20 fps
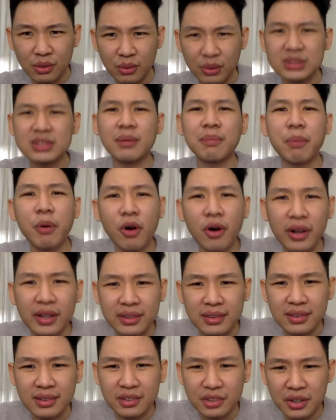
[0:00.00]
What's the
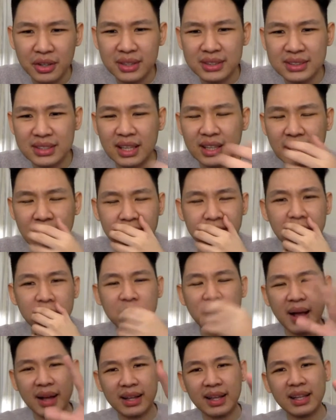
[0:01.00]
point? You understand? If the
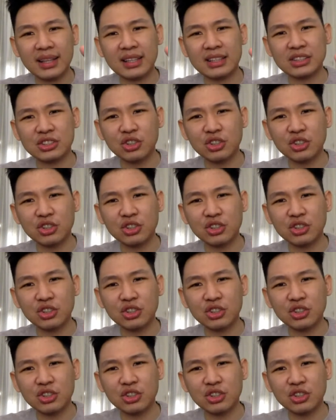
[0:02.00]
market